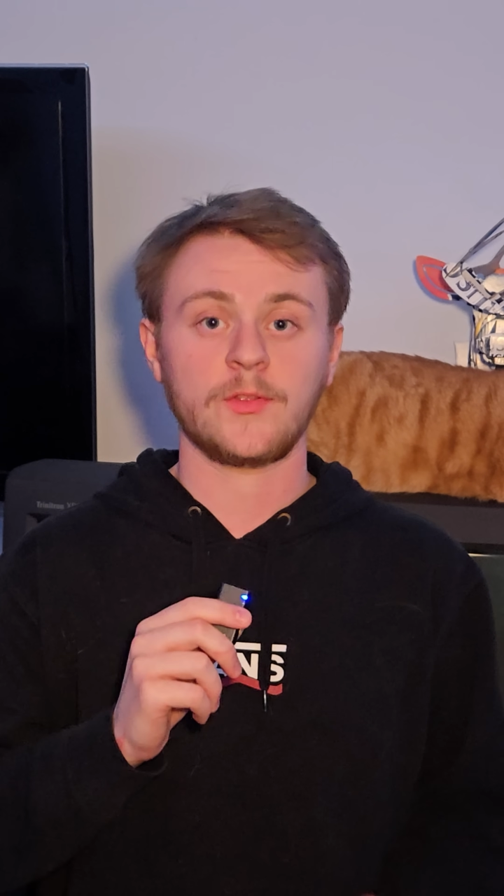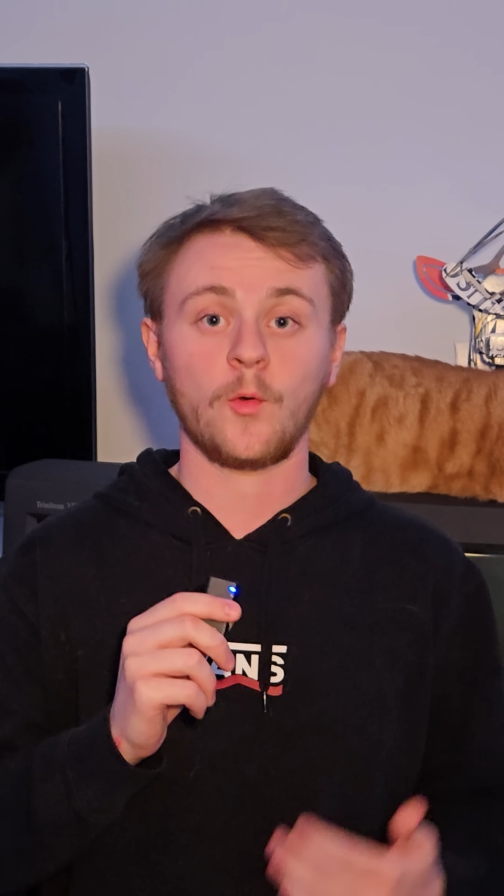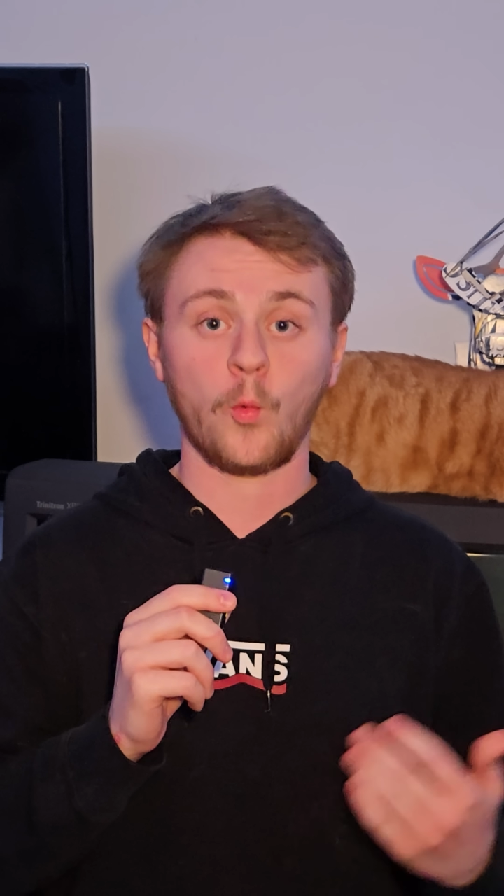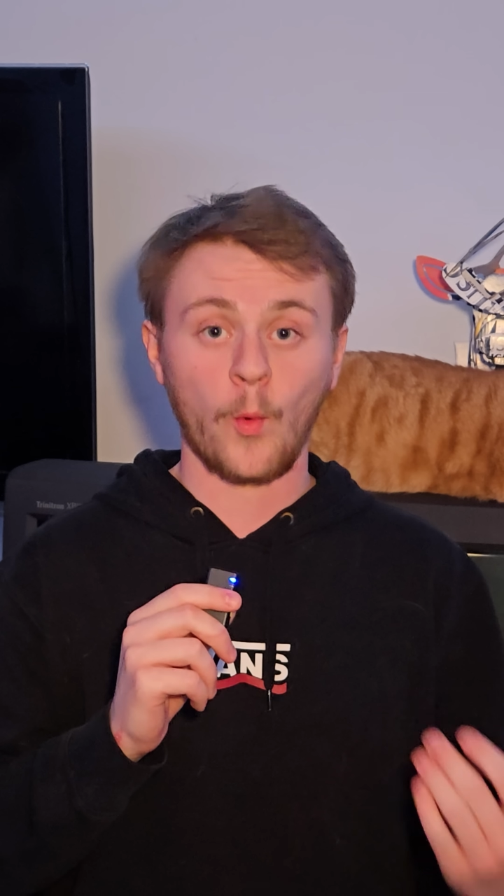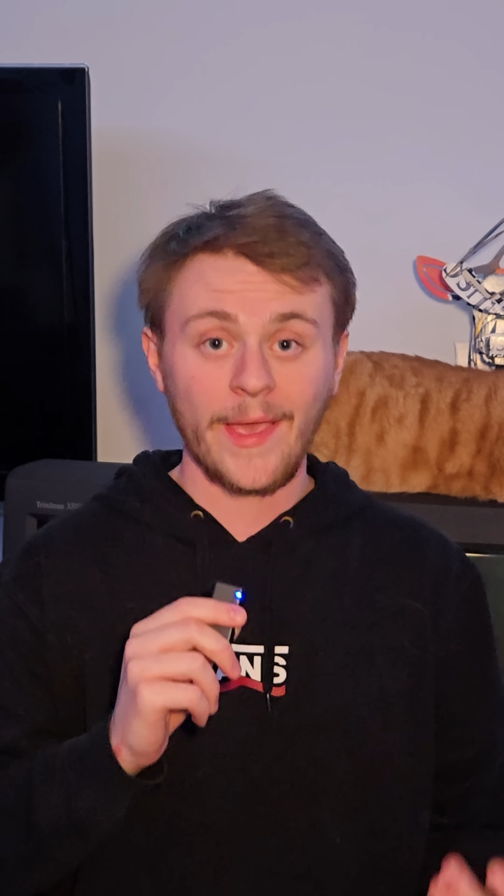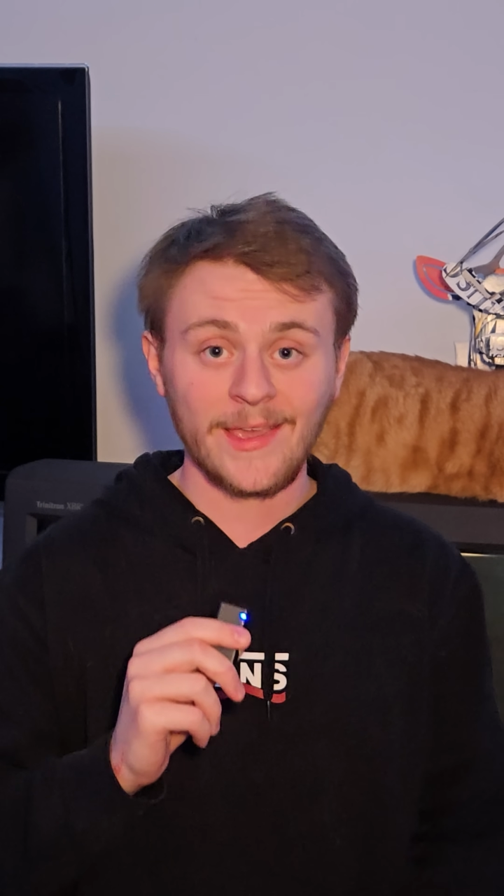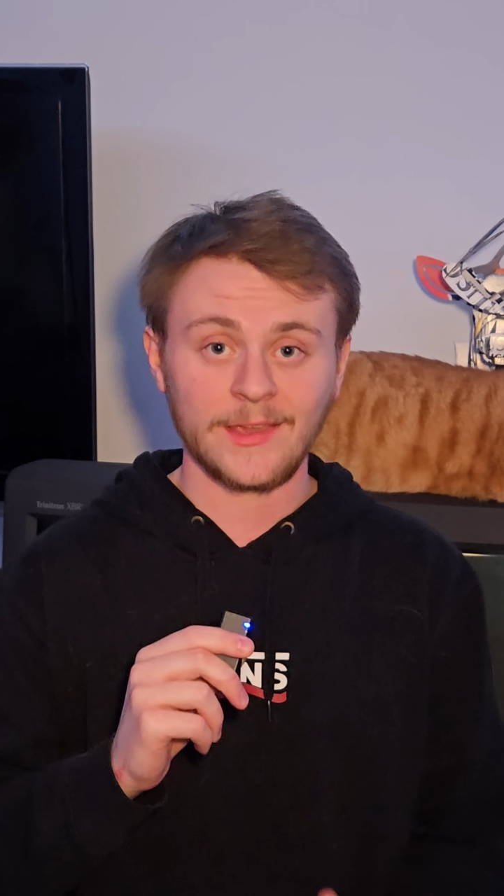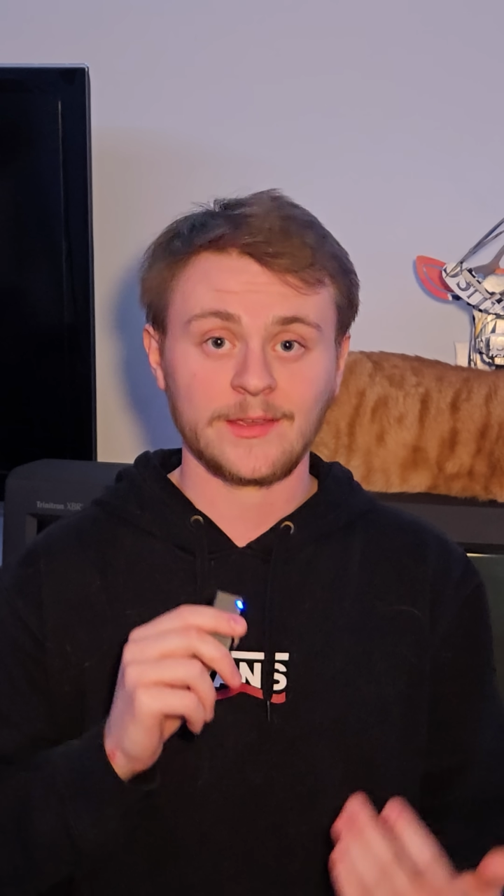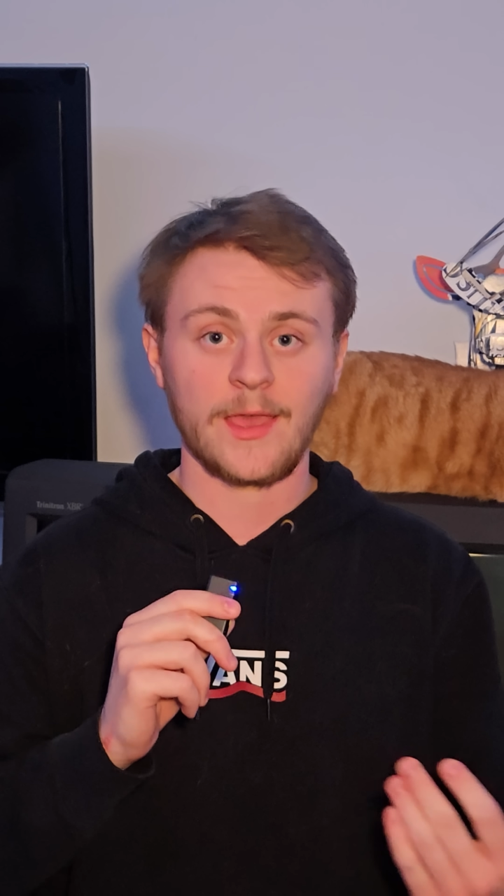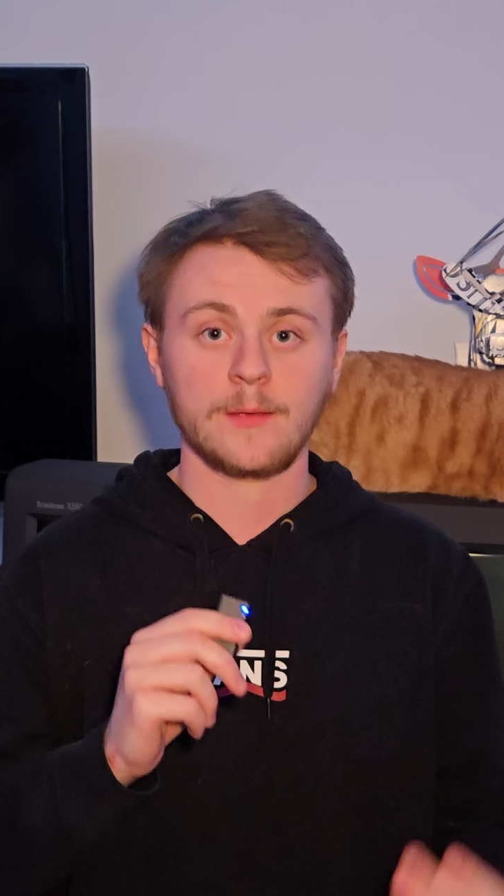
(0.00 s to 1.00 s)
the
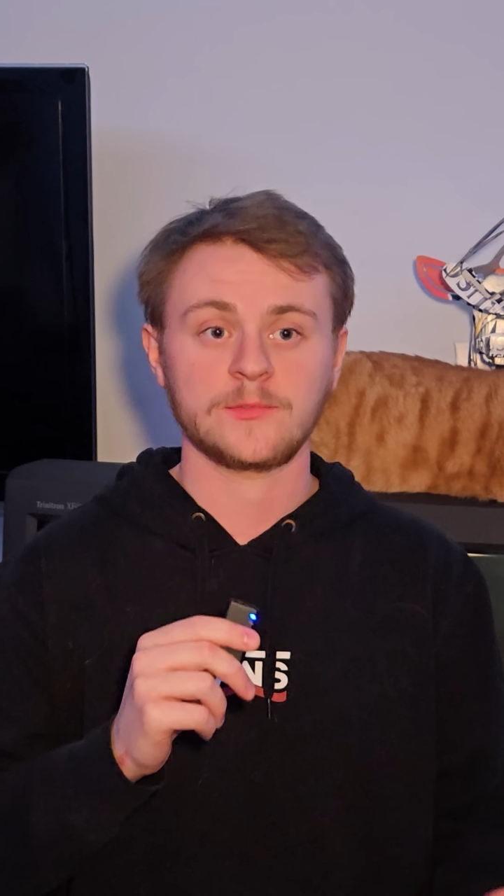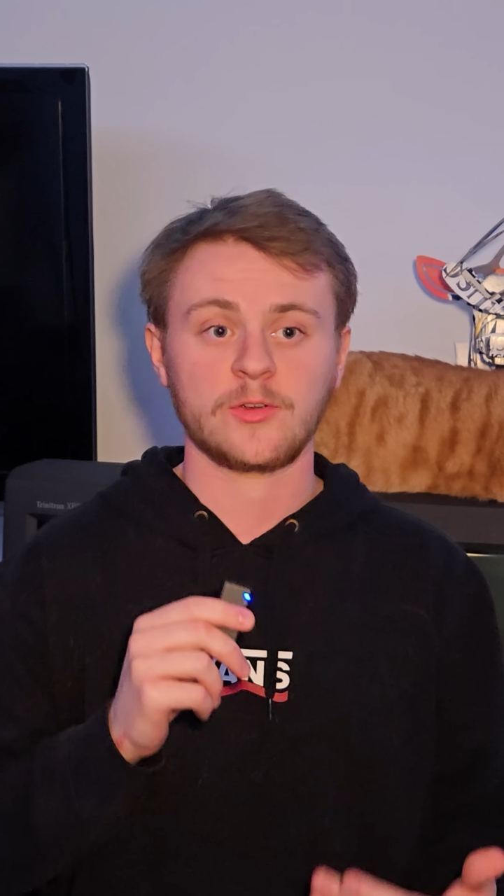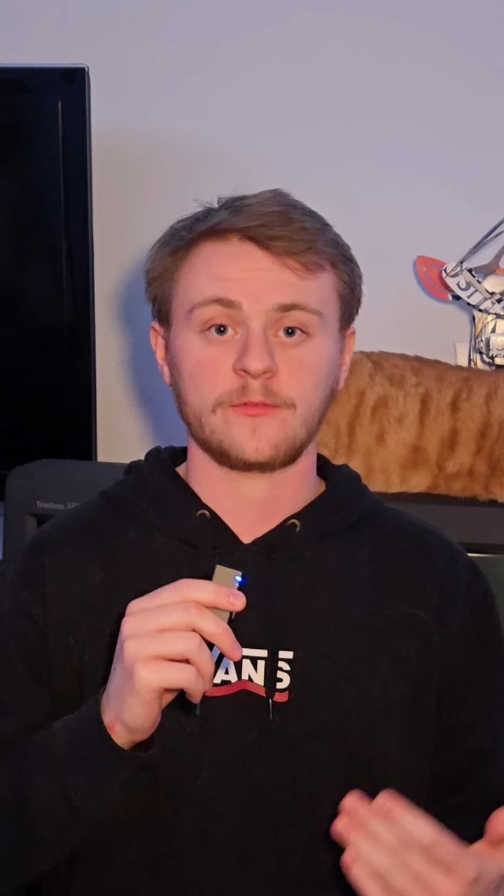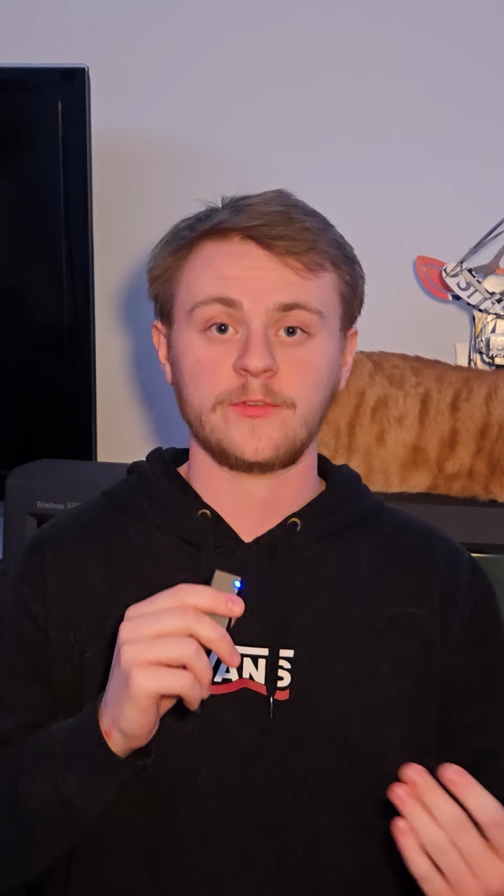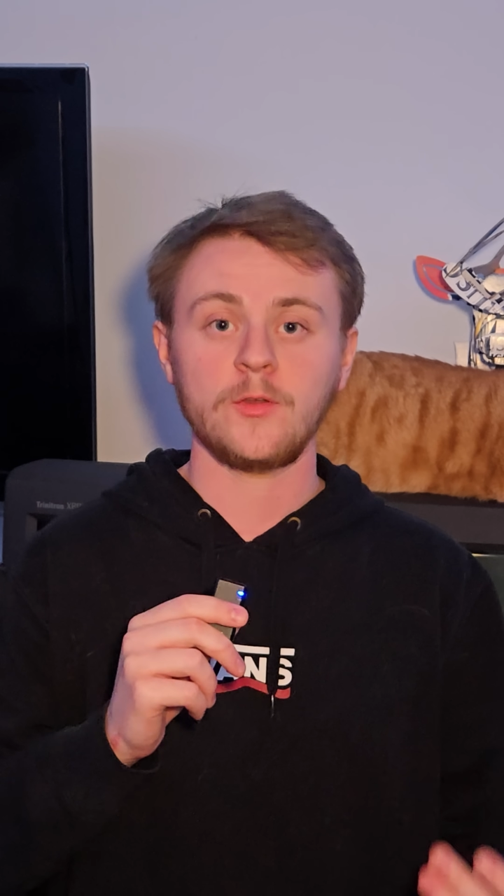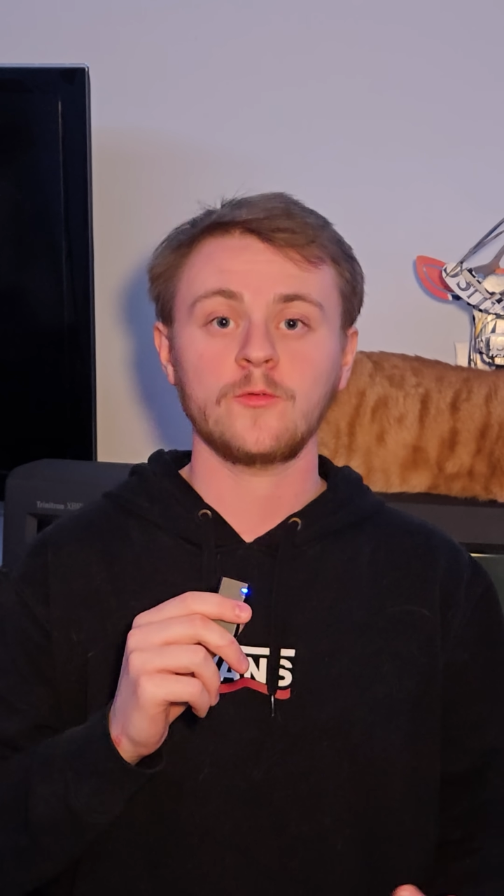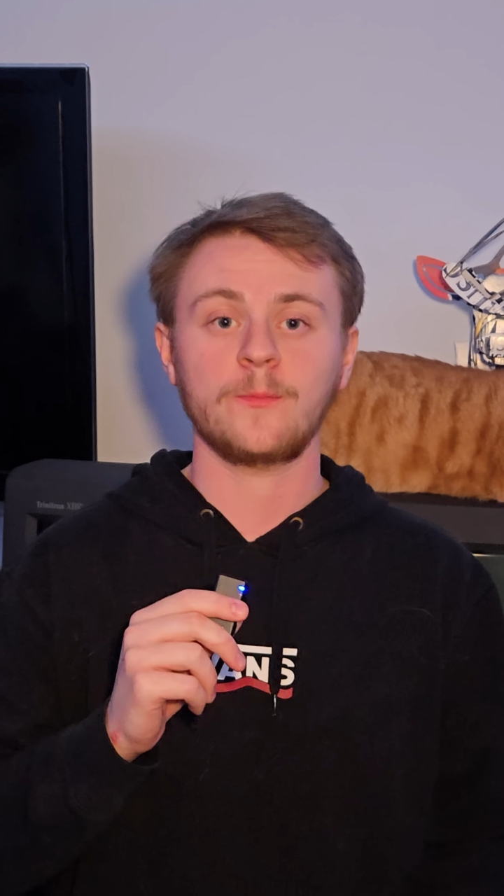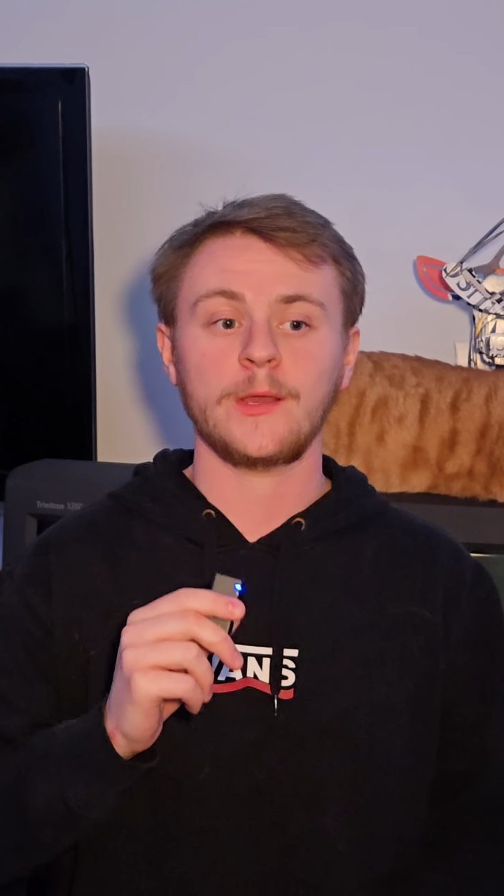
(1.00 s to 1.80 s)
way games are viewed,